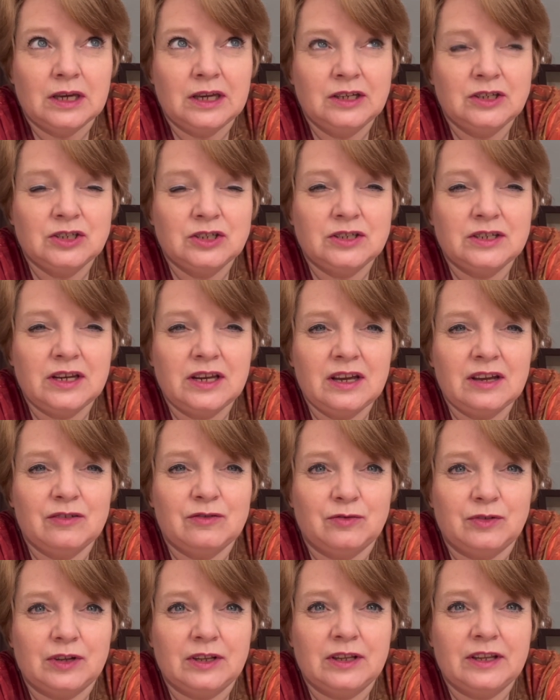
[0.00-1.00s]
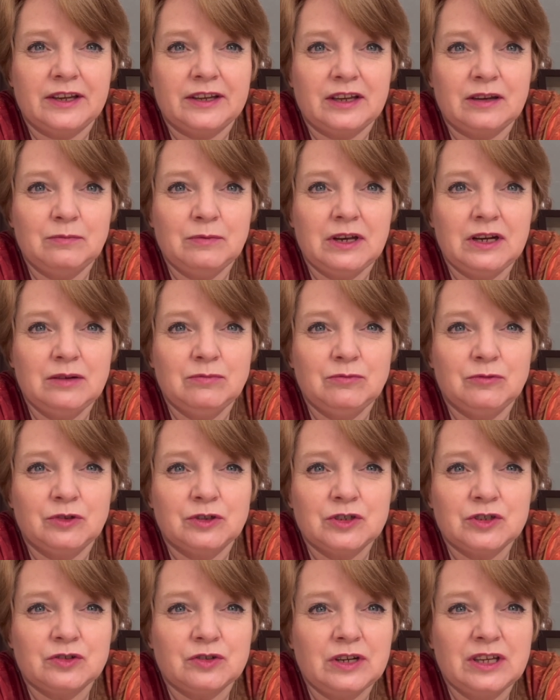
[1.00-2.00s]
each day I feel like I'm getting
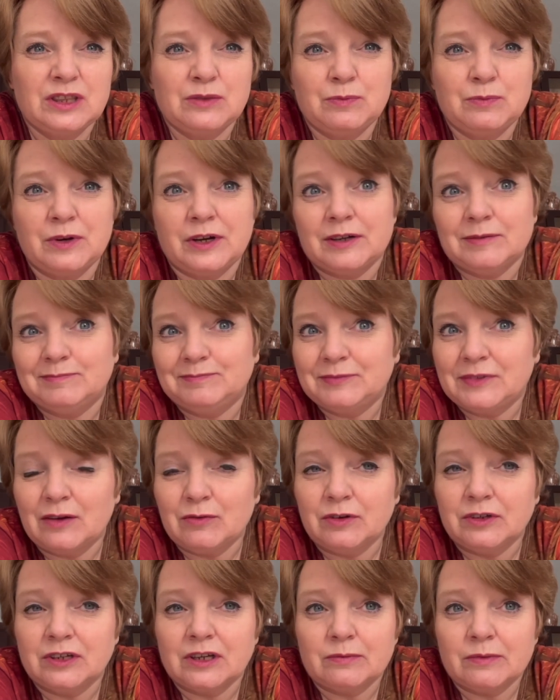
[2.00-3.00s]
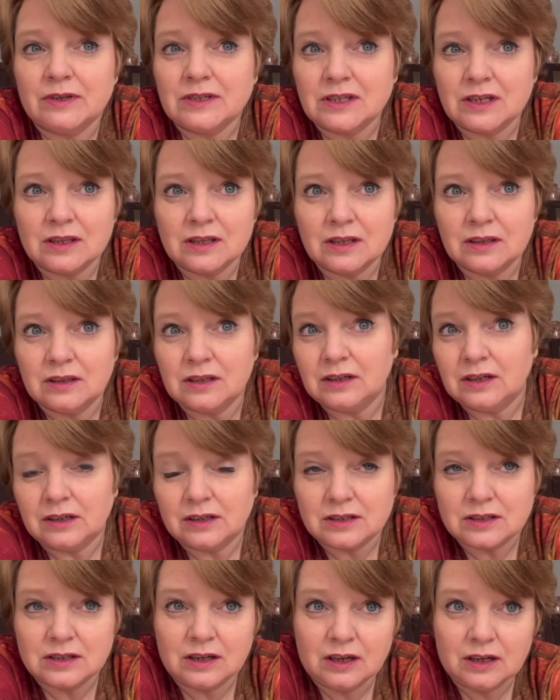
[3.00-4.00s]
more strength, but every time I say that, the
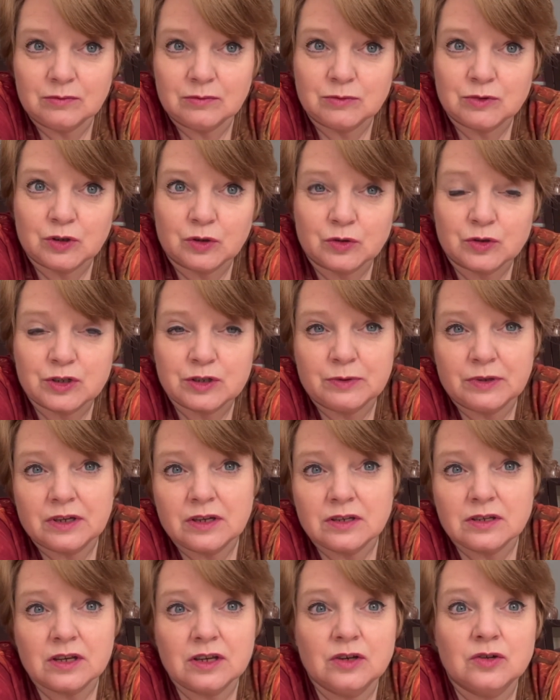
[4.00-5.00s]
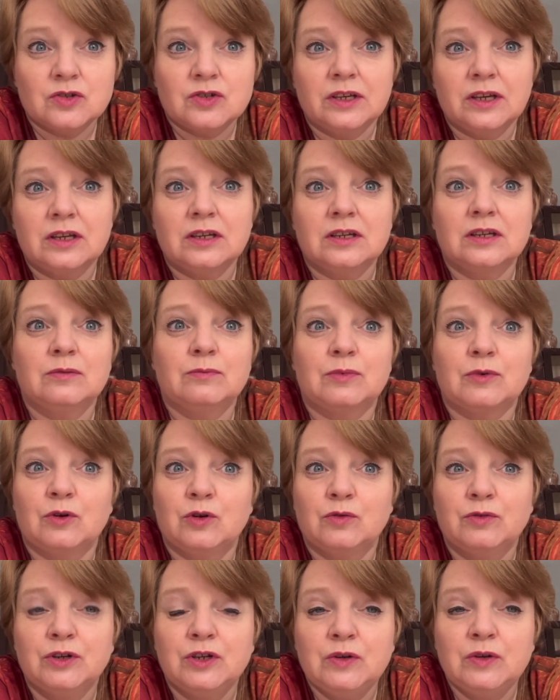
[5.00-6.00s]
next day I'm toast because I usually end up
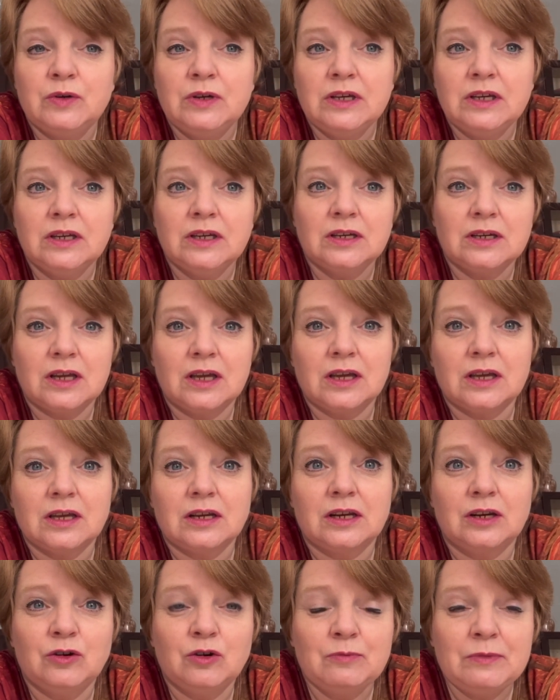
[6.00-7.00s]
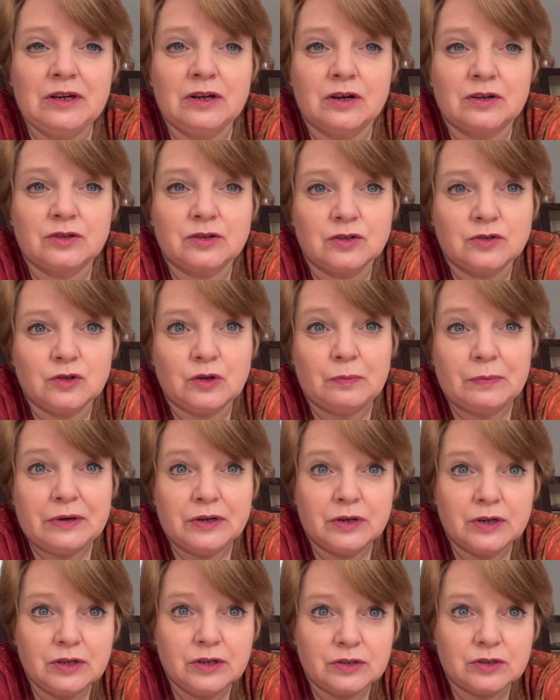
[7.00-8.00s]
overdoing it. And I know my doctor told
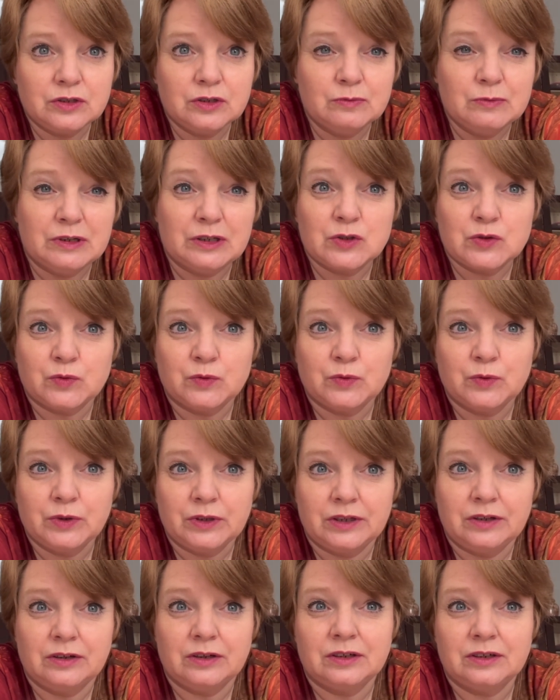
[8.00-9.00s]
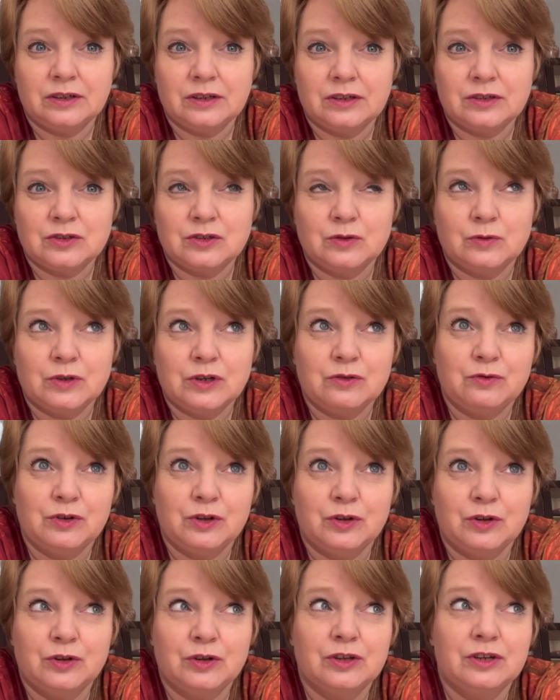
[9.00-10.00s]
me not to, but it's really hard not to when you
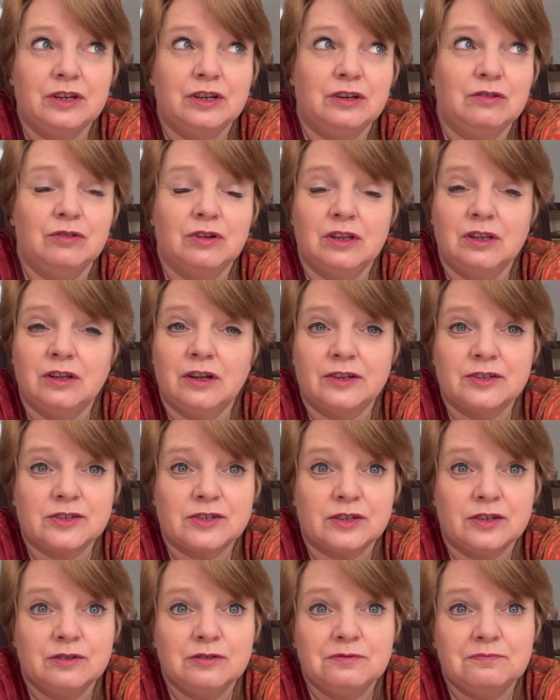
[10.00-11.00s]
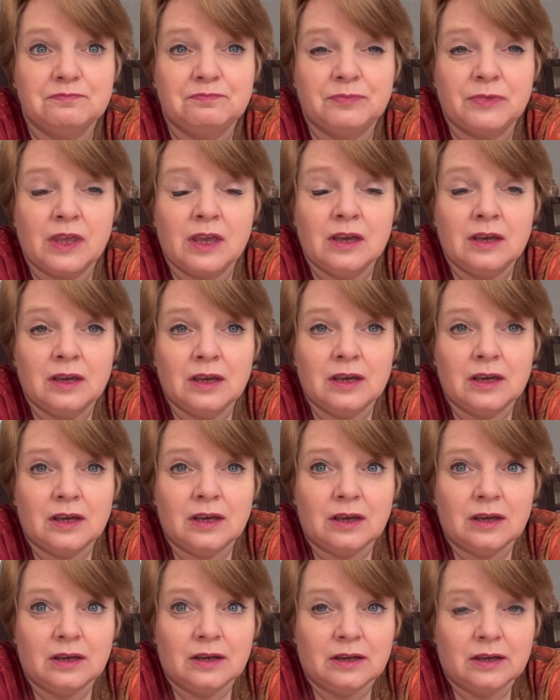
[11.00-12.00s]
feel good and you've got lots to do.
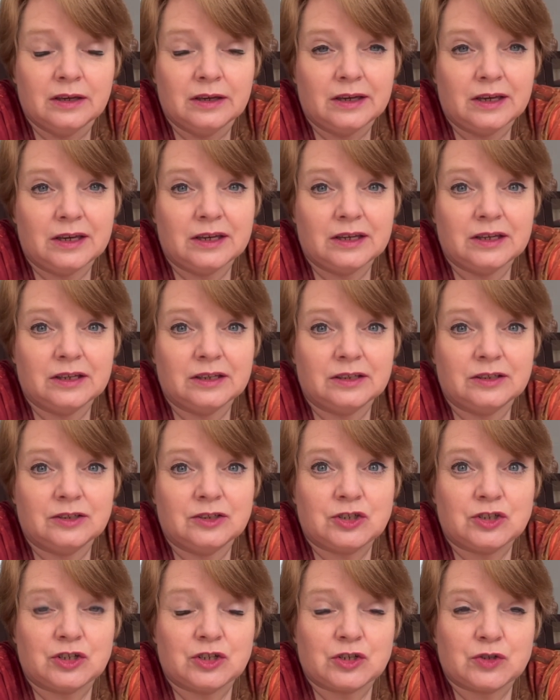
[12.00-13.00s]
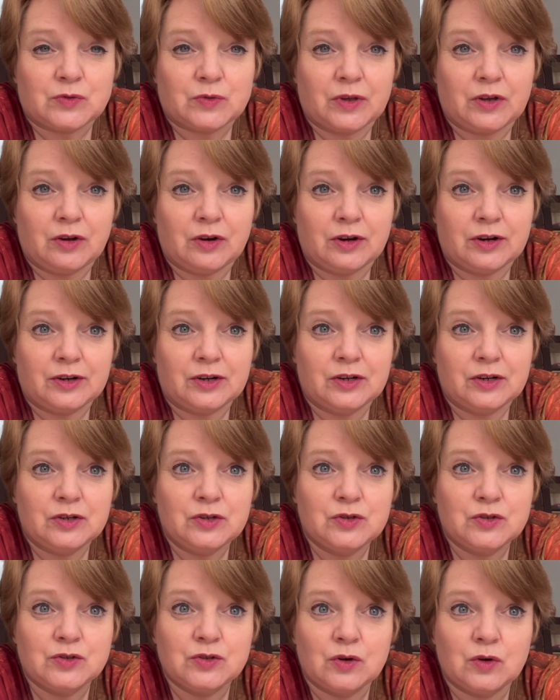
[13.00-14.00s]
It's just really hard.
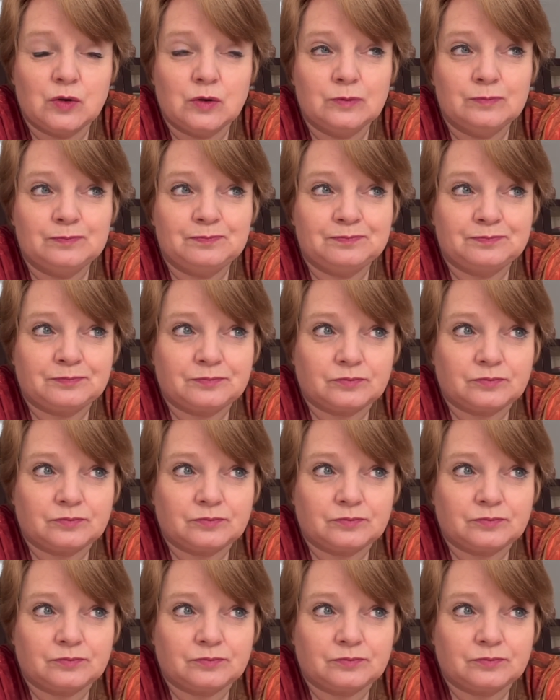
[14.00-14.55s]
So